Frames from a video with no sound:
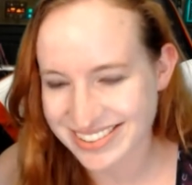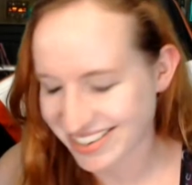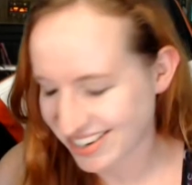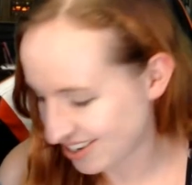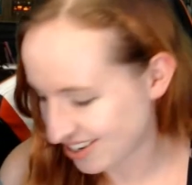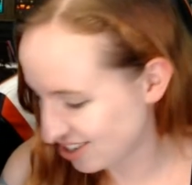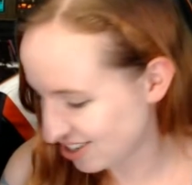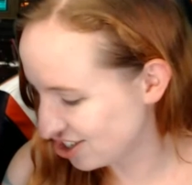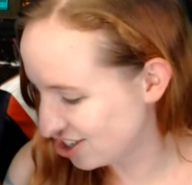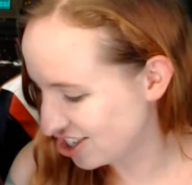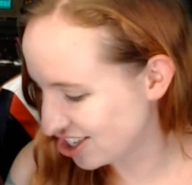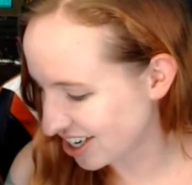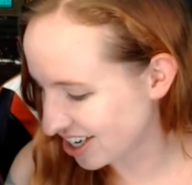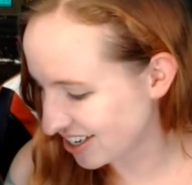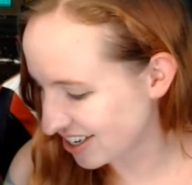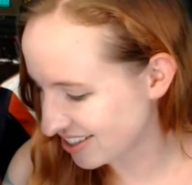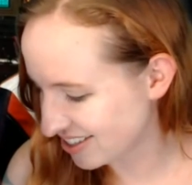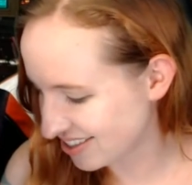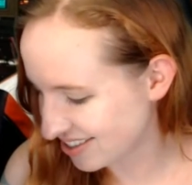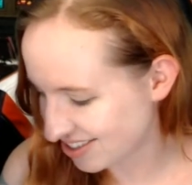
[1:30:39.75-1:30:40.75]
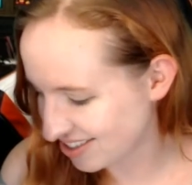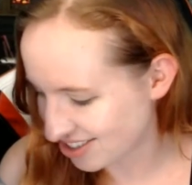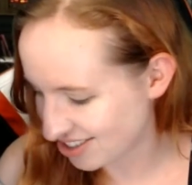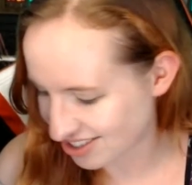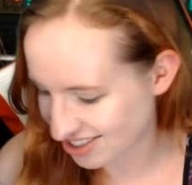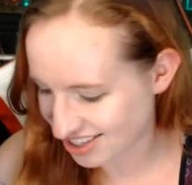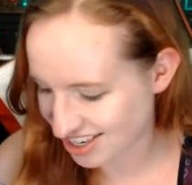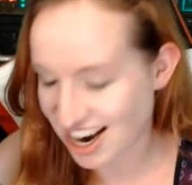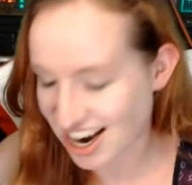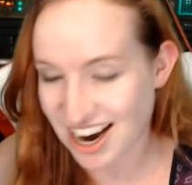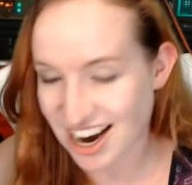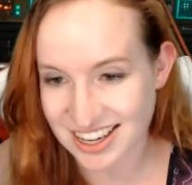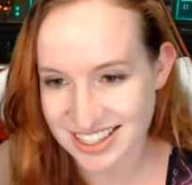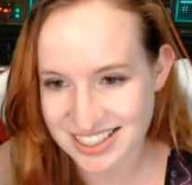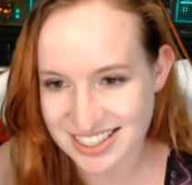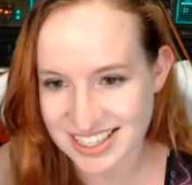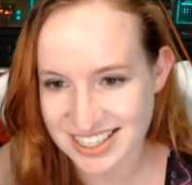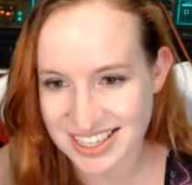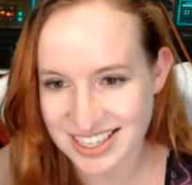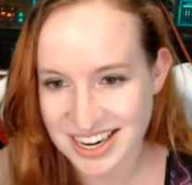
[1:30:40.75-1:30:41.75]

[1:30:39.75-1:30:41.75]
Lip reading: Judd's just constant.